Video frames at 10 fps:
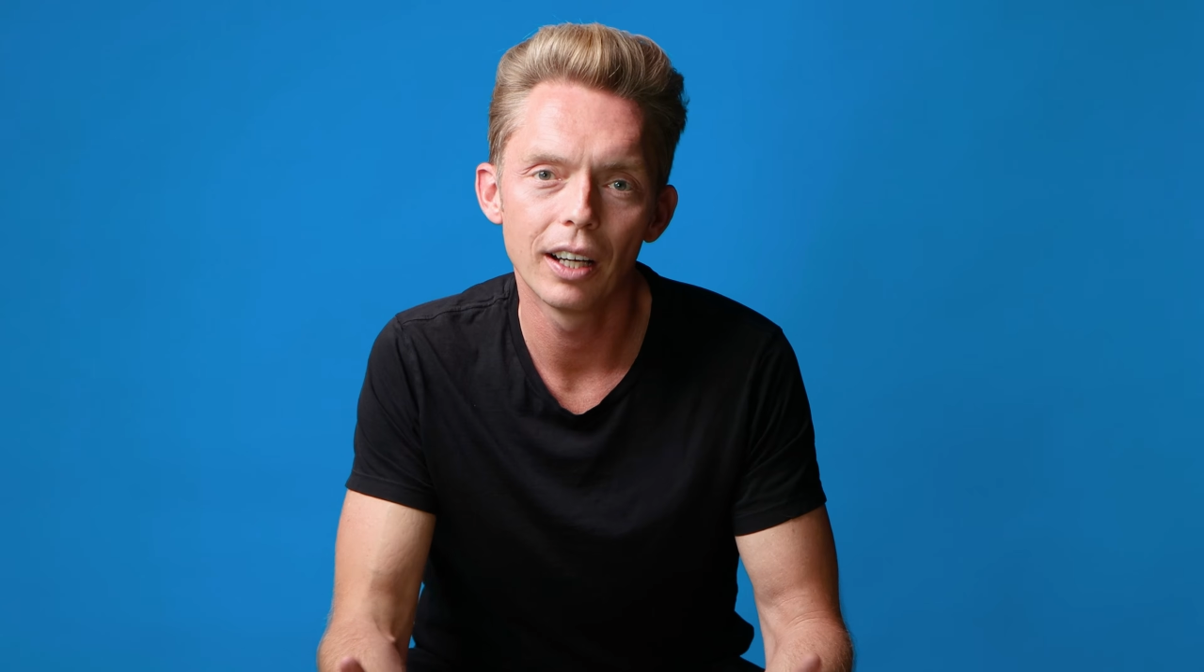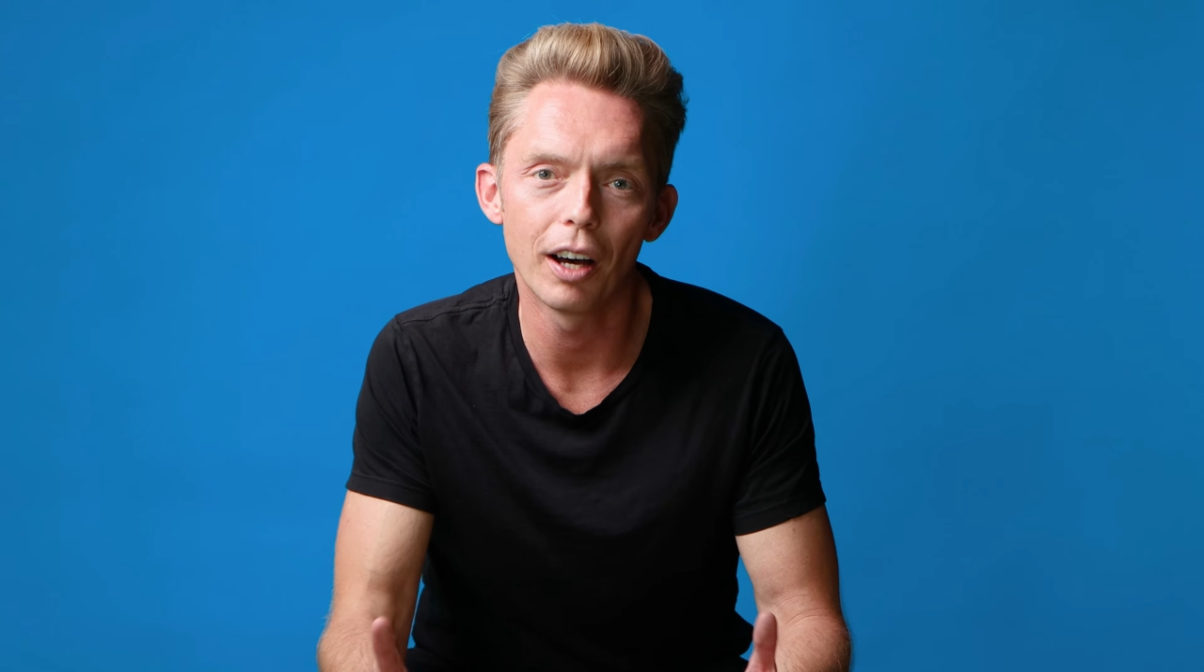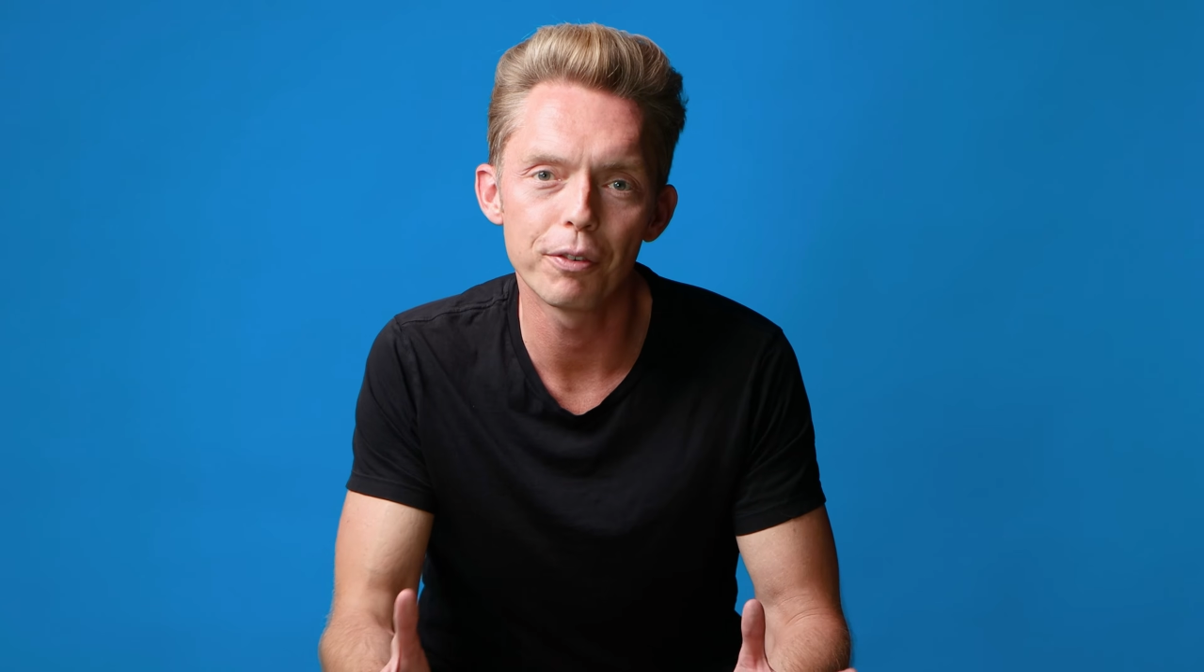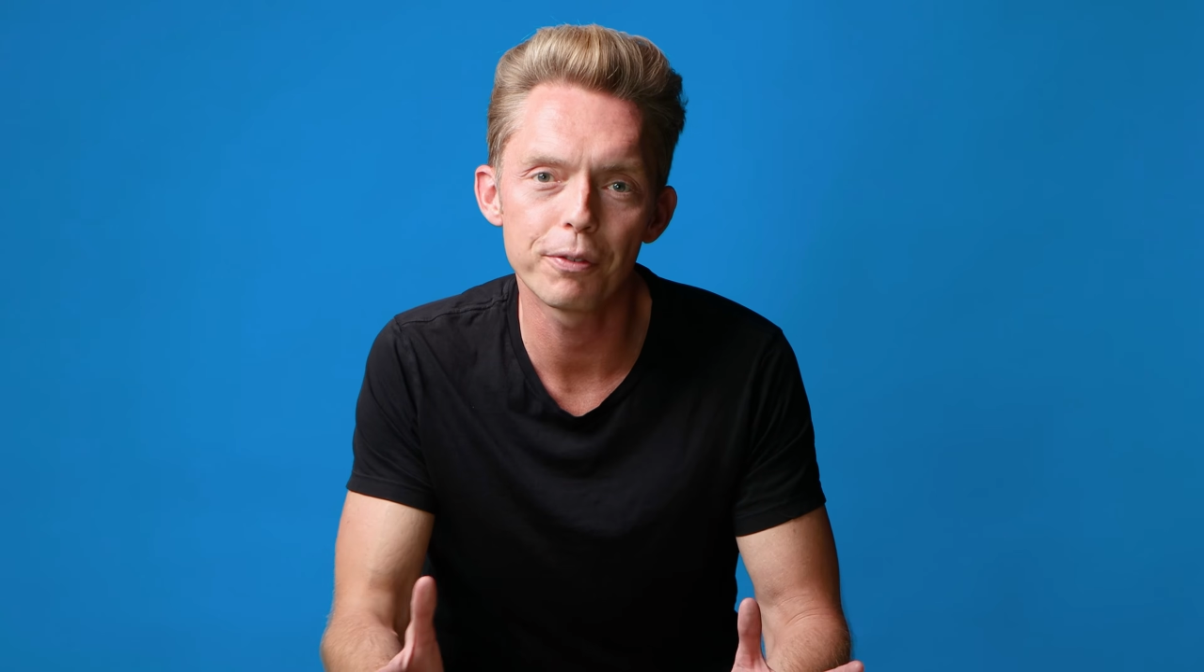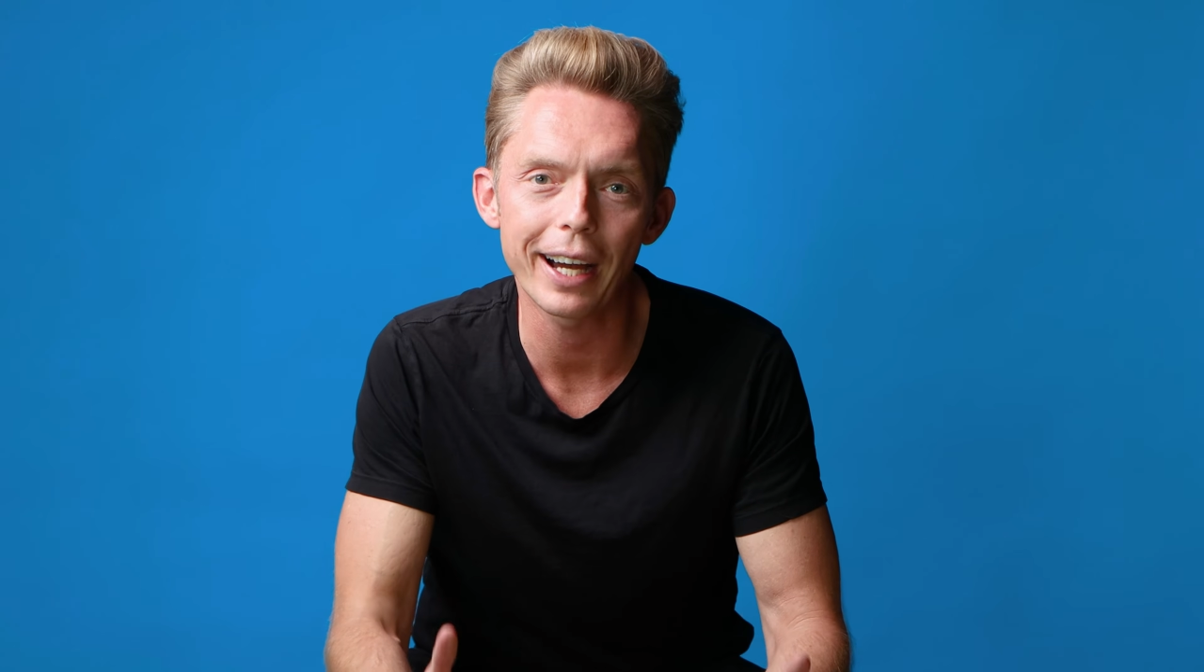
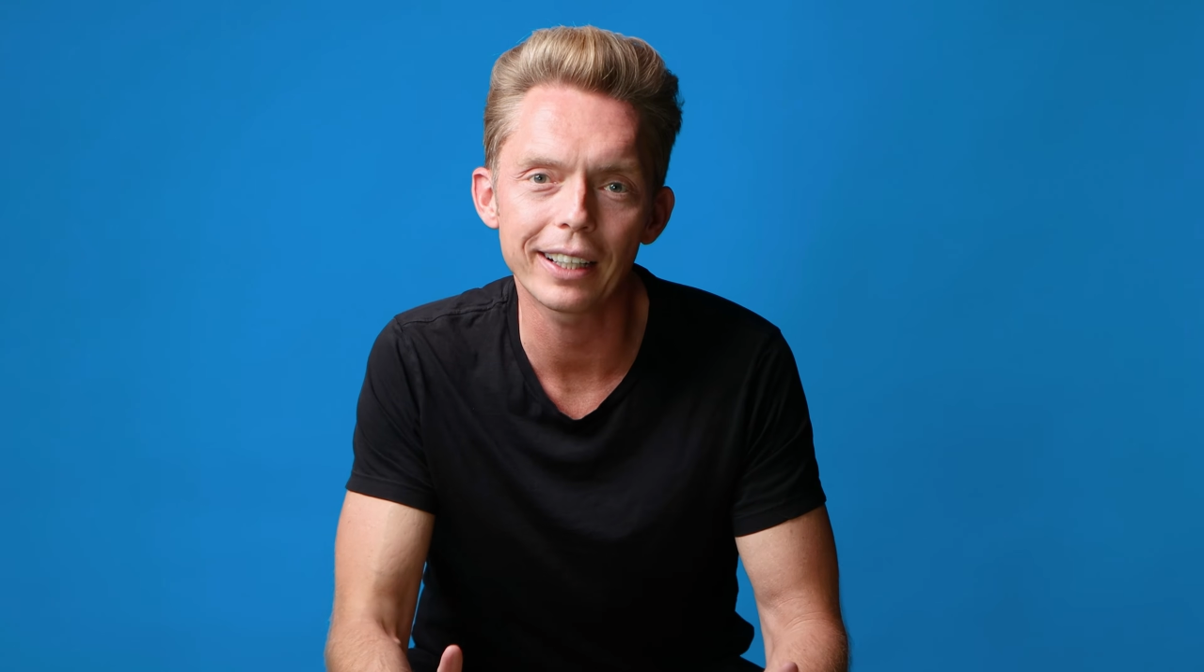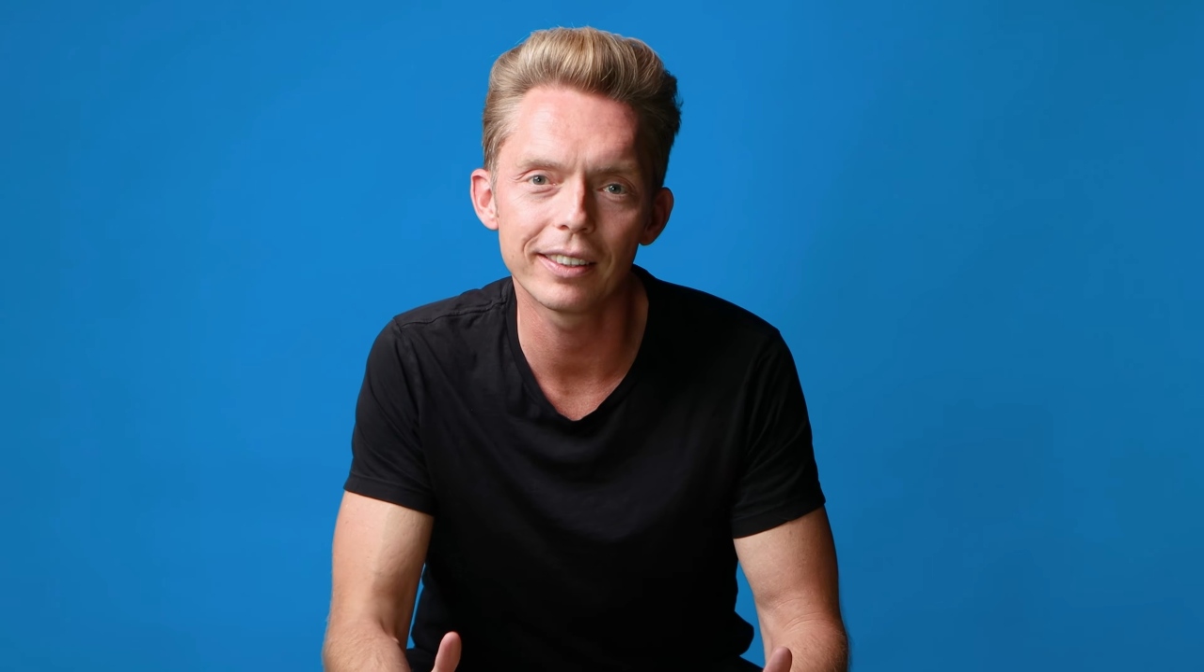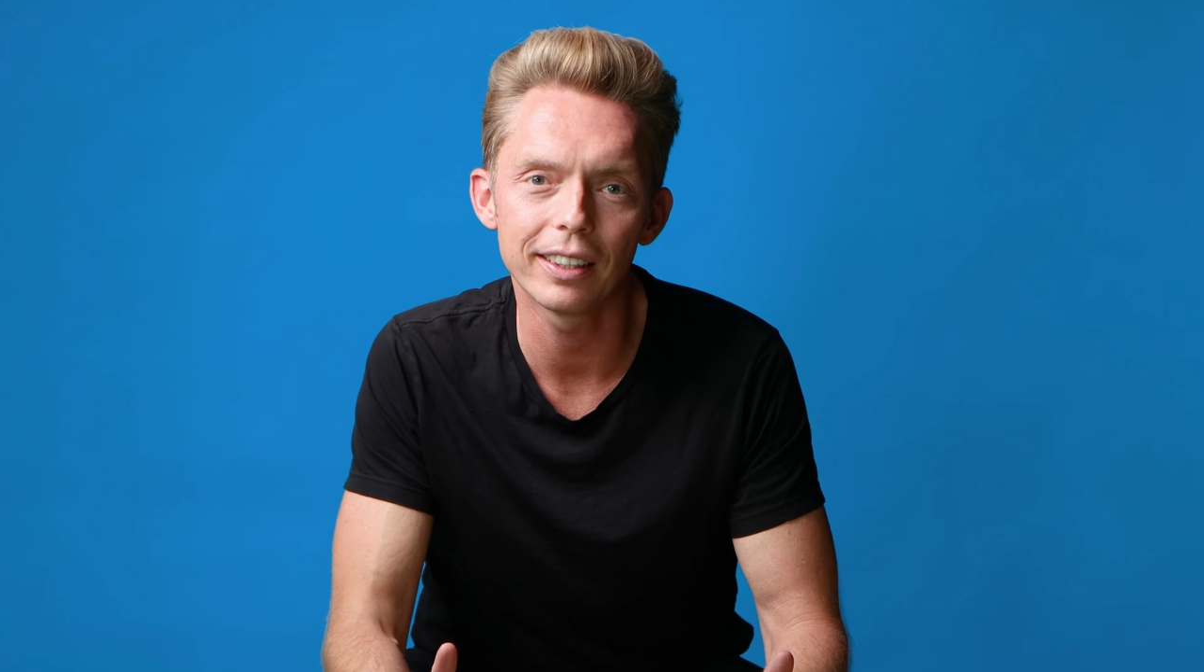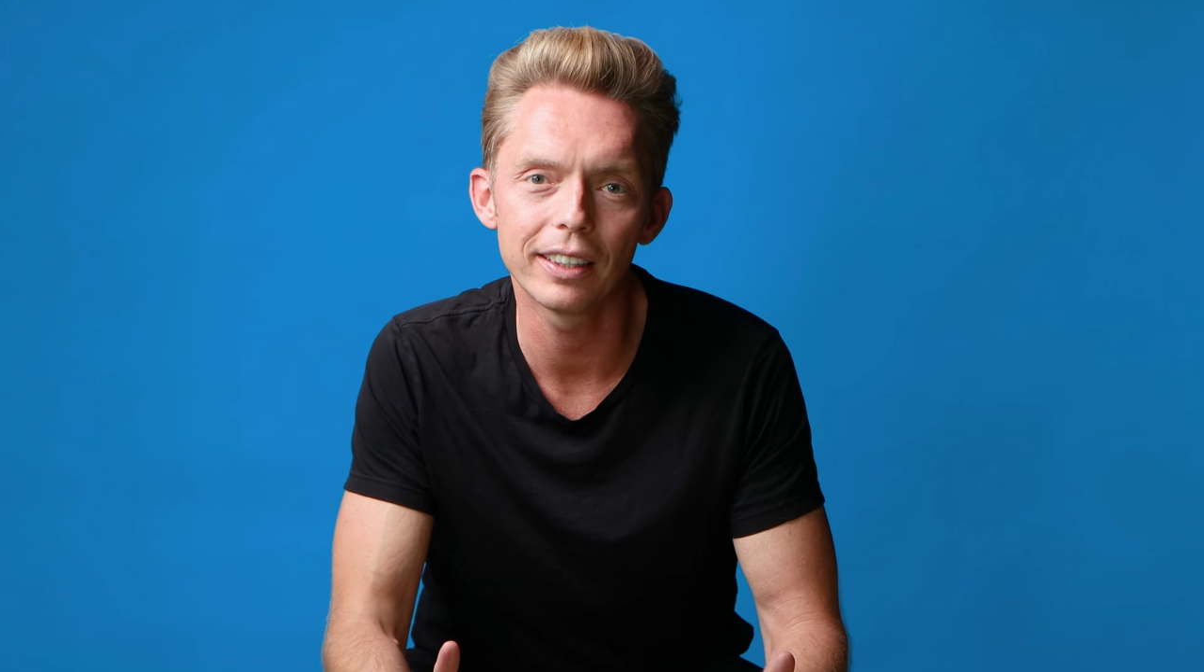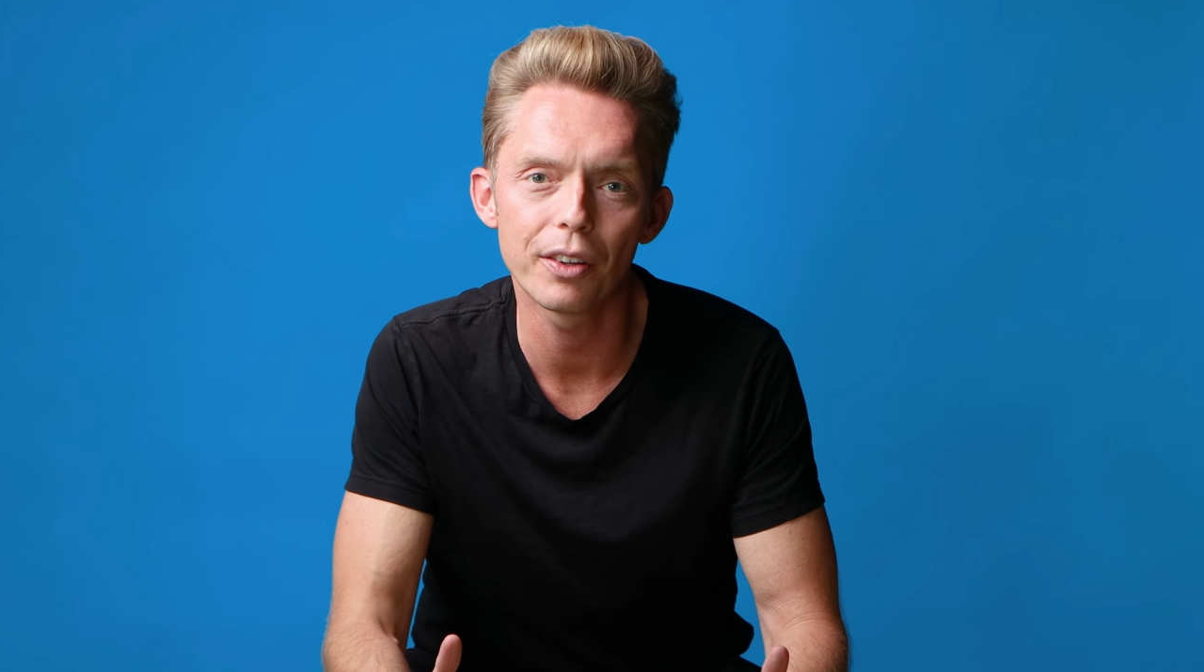
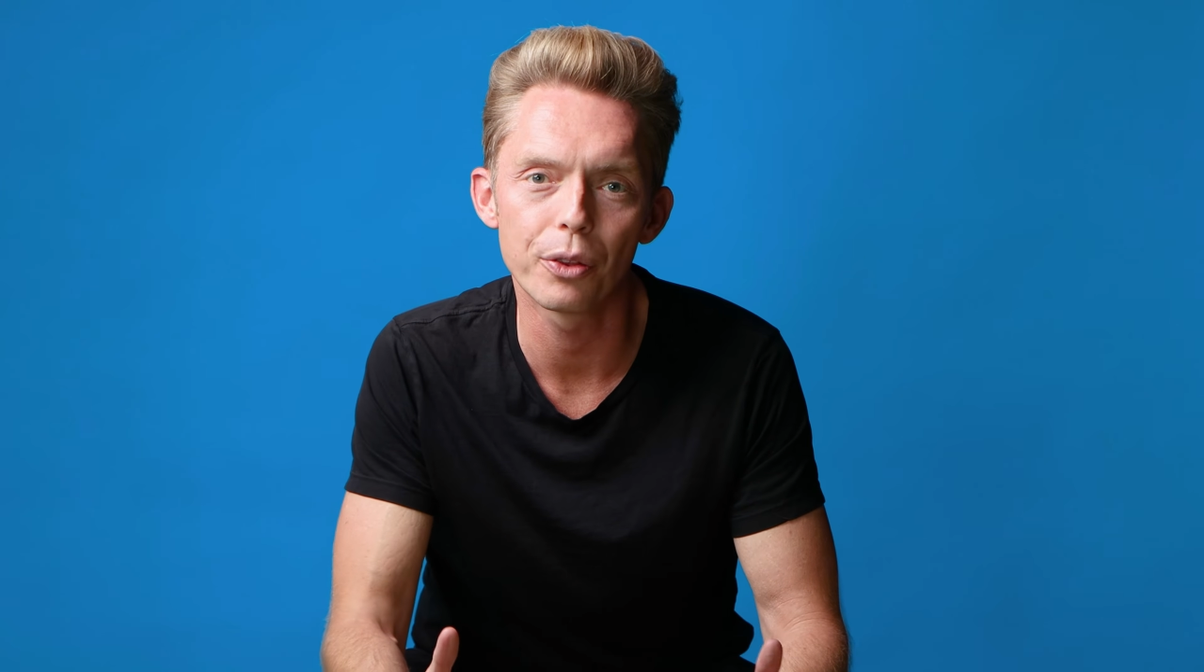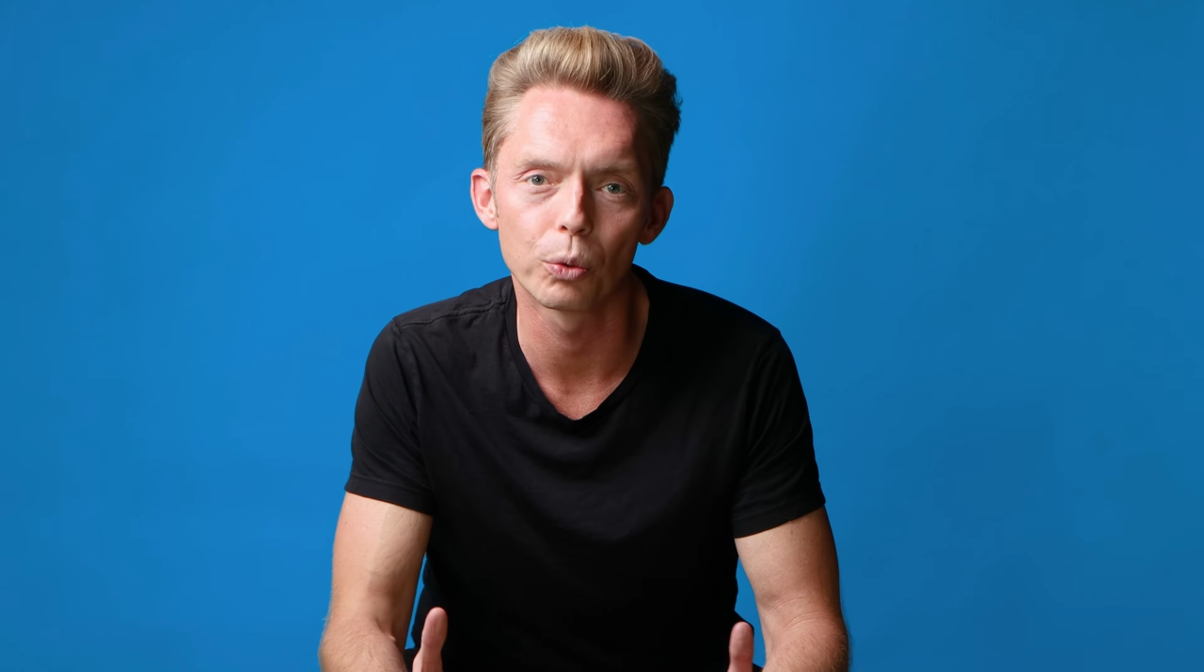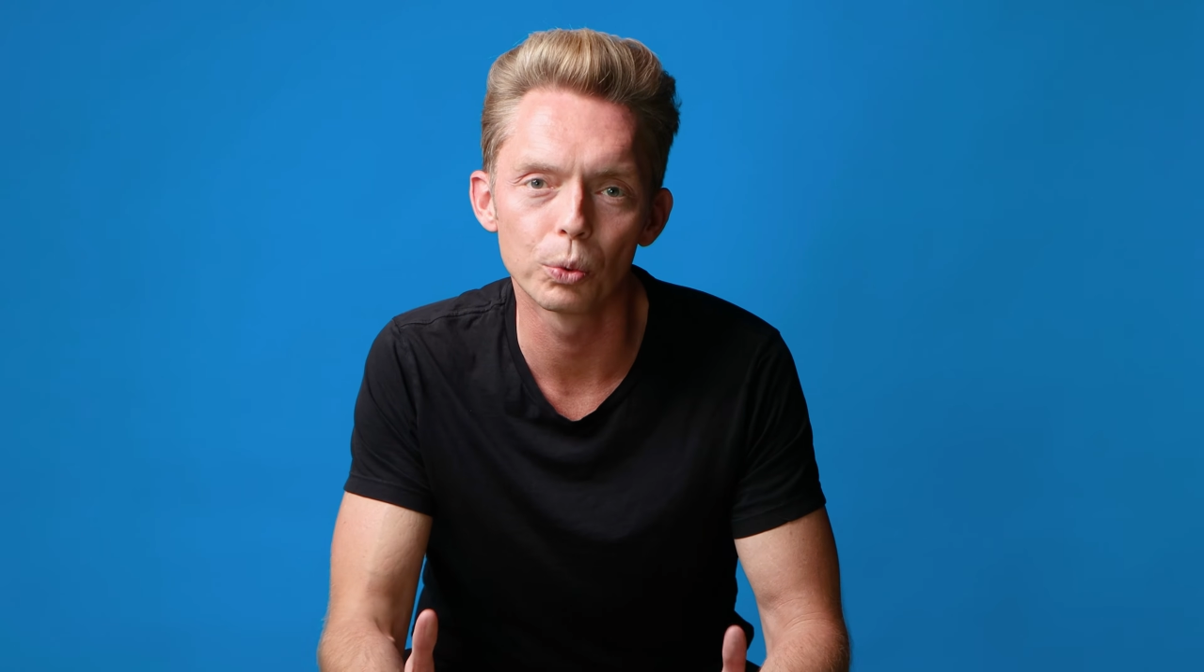affected the